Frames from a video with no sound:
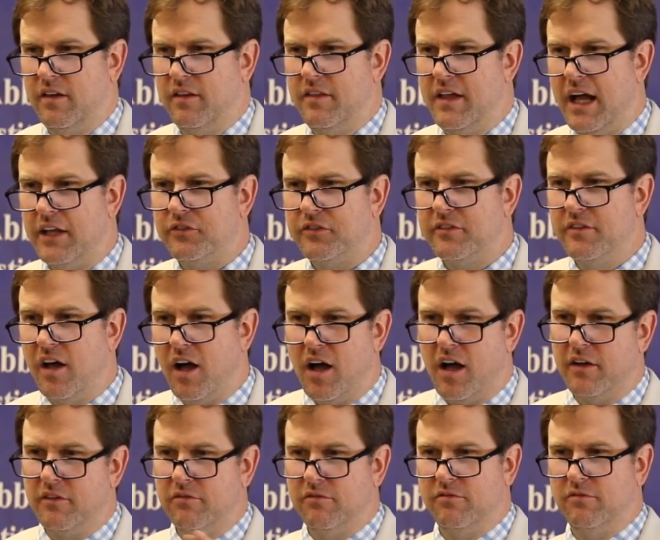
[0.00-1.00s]
That's
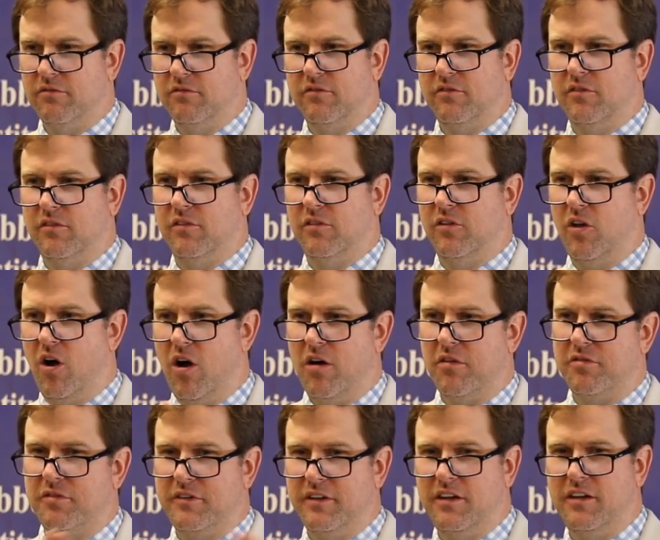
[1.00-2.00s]
not
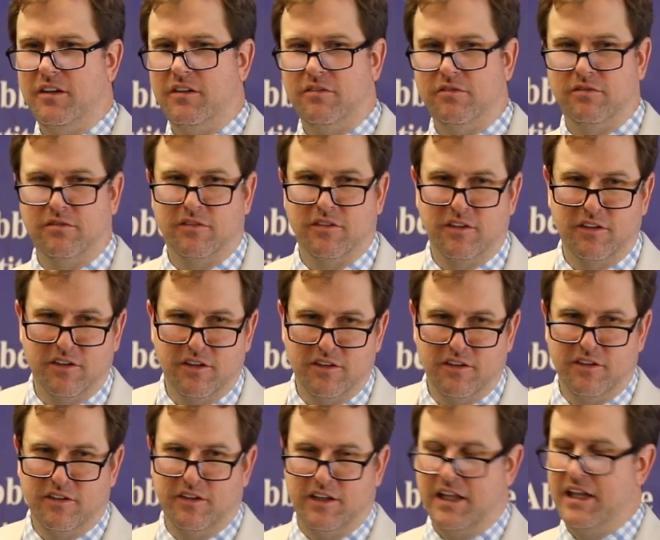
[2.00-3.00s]
lofty
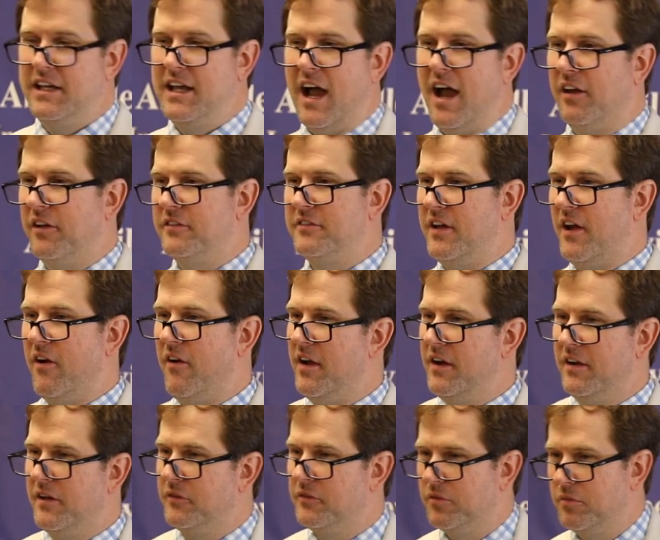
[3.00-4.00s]

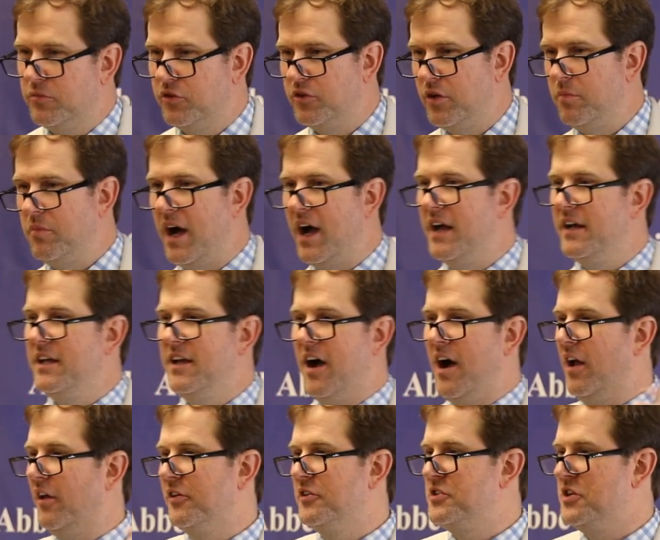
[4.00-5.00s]
egalitarianism, some
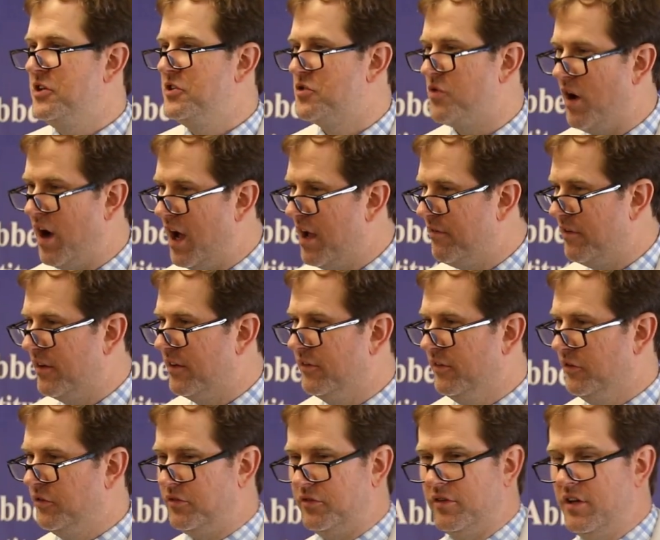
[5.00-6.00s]
ideology
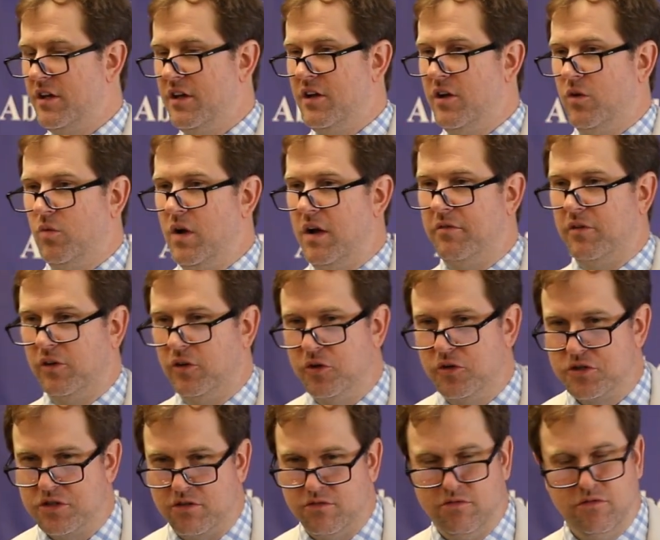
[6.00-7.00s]
driving this
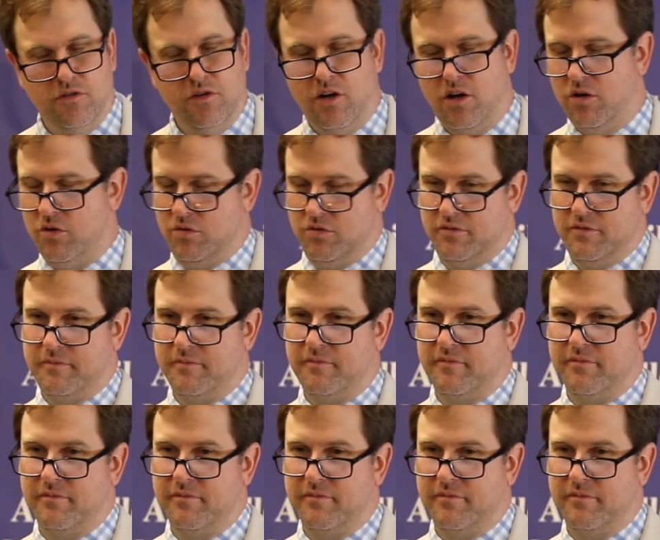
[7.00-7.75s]
revolution. No.